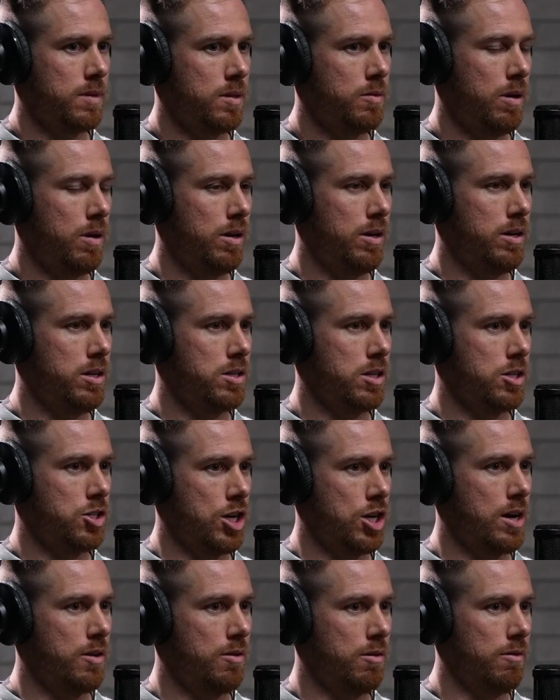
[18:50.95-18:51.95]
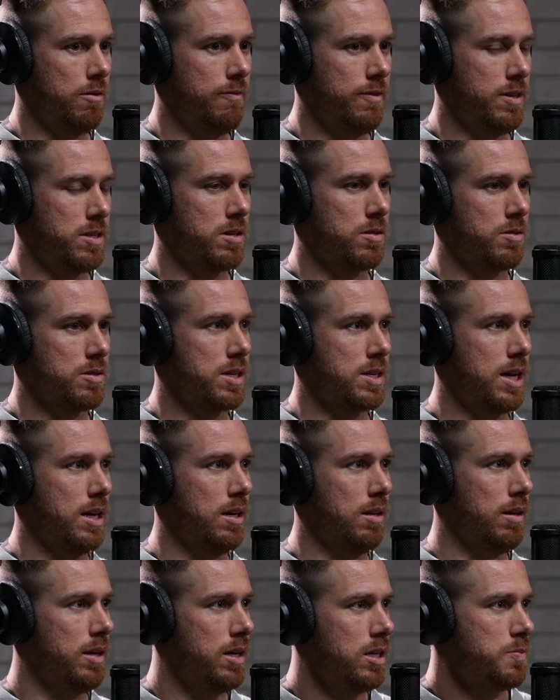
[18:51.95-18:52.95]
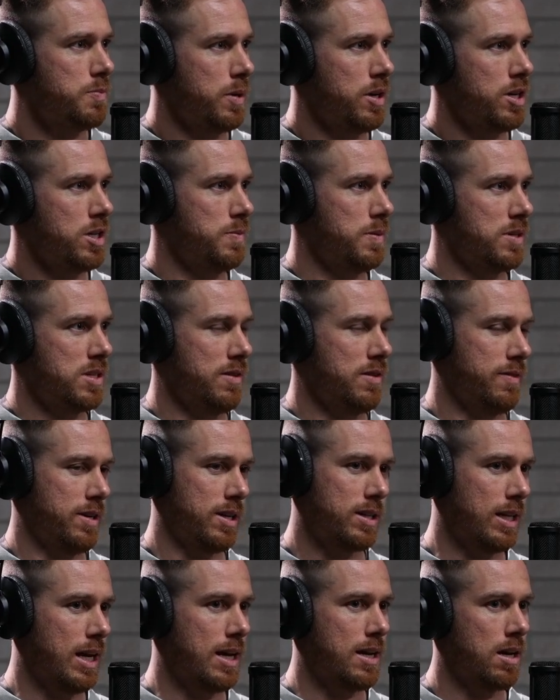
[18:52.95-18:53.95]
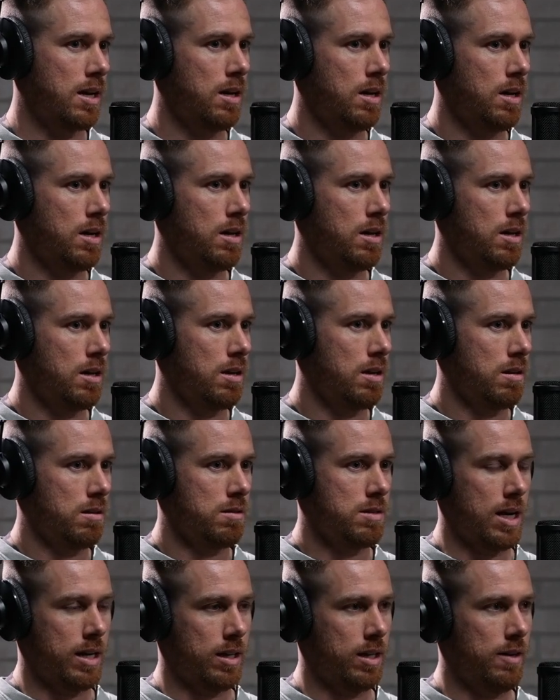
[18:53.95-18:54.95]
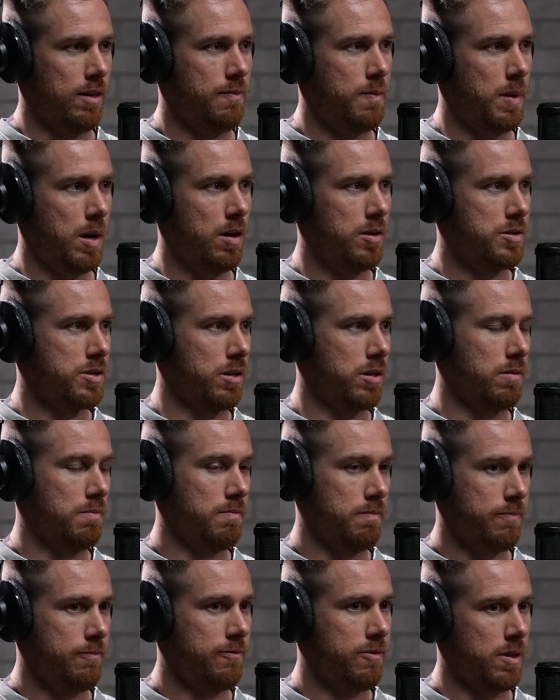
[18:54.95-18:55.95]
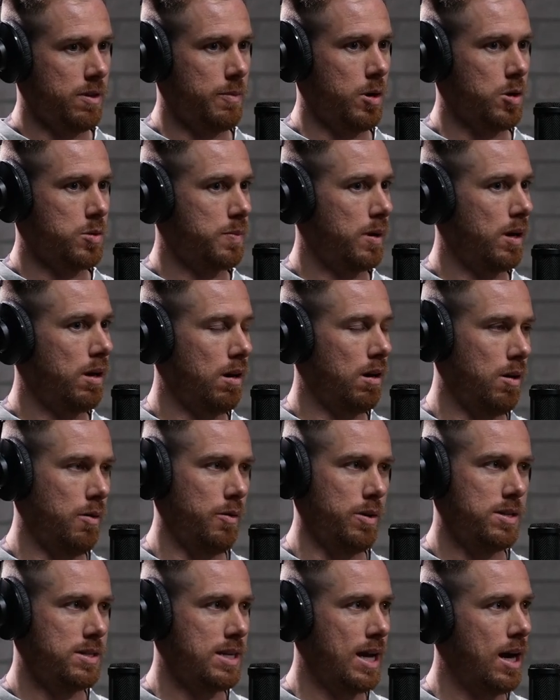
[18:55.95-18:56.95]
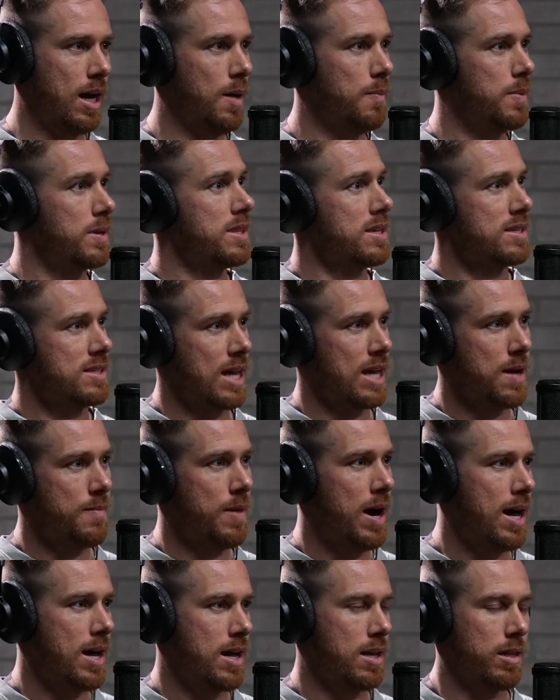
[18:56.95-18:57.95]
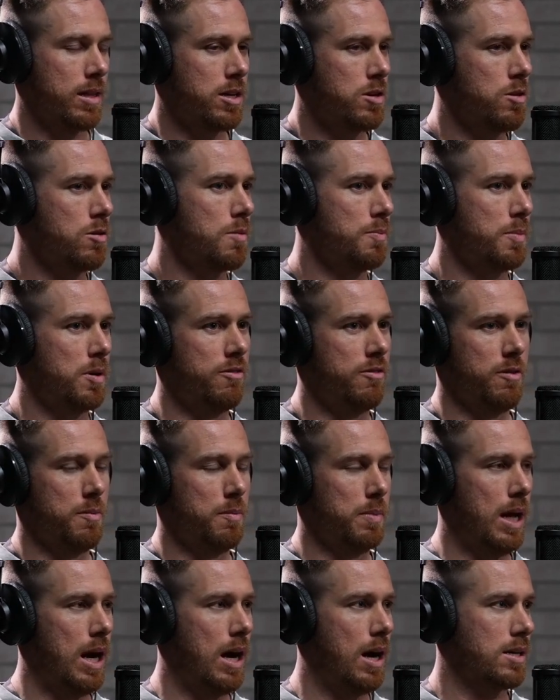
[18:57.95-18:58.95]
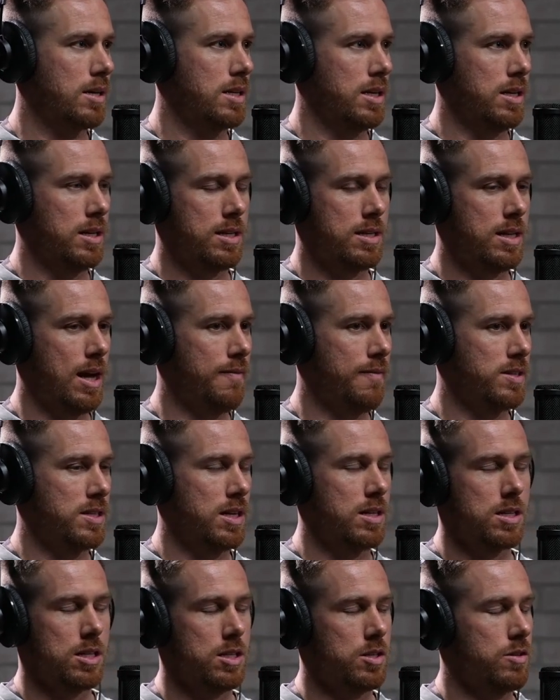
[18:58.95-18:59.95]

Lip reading: while it is a general physical skill, it is pretty specific. Like deadlift bars are, for the most part, always set up at the same height. Like you can pull from blocks and deficits and